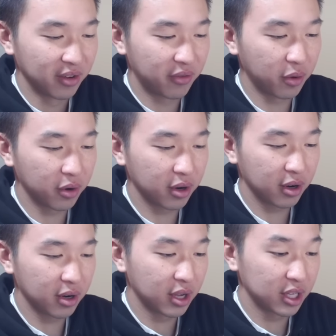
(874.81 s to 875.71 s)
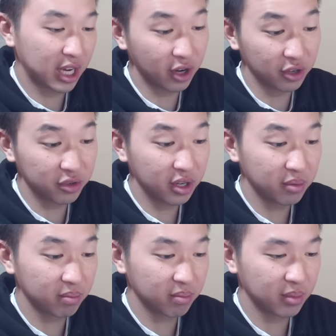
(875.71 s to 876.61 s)
for several hundred,
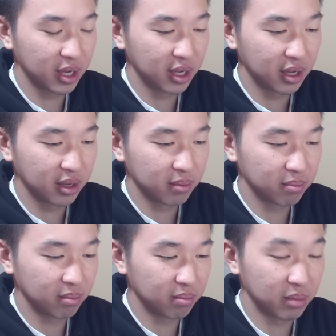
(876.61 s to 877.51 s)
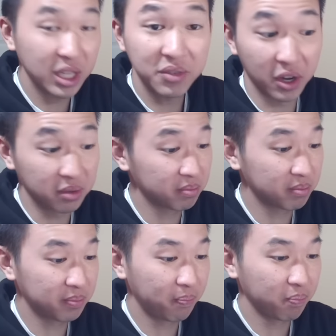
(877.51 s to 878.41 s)
it's fun.
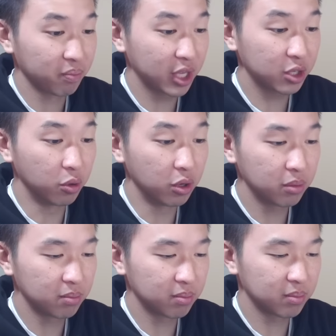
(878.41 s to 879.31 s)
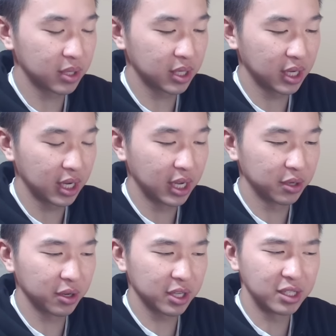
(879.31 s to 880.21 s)
It's cool.
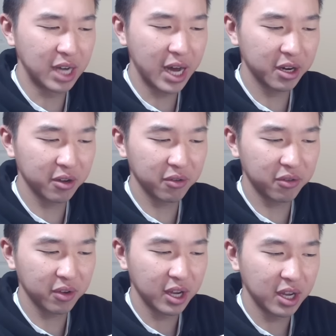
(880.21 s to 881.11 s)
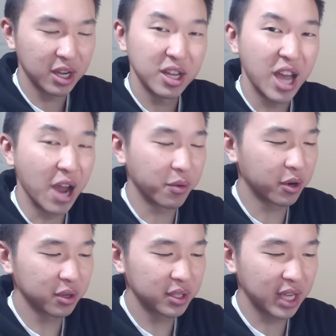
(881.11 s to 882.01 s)
There's a lot of
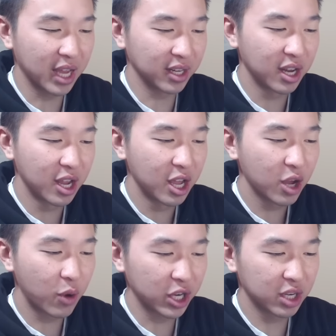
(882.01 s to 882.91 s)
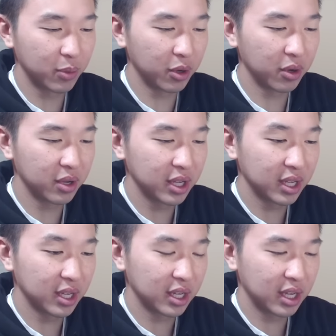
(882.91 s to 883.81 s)
errors and questionable,
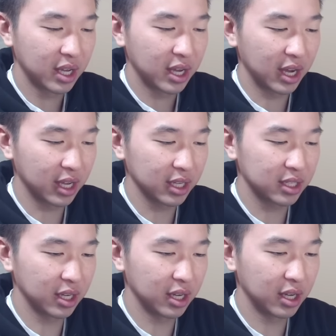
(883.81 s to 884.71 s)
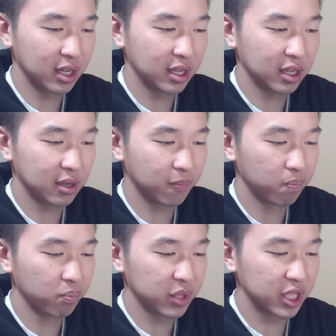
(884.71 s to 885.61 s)
I guess, uh,
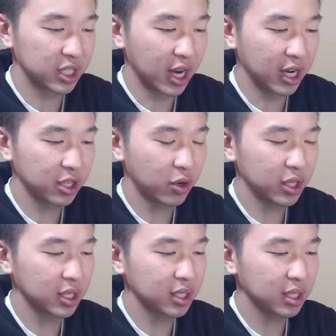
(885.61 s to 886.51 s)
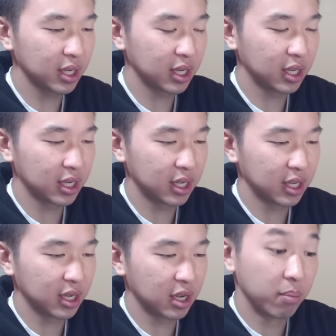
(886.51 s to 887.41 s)
design choices.
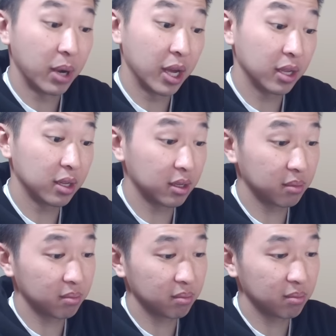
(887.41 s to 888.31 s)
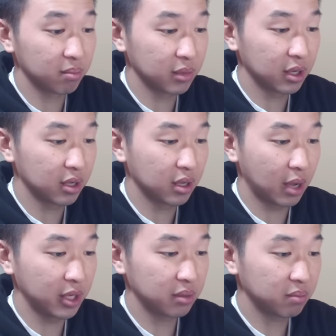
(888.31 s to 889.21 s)
But,
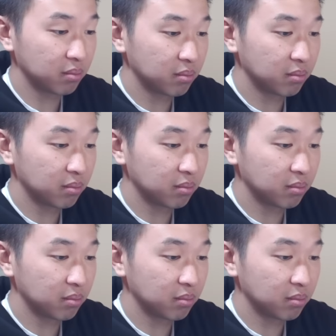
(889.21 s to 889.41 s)
I mean,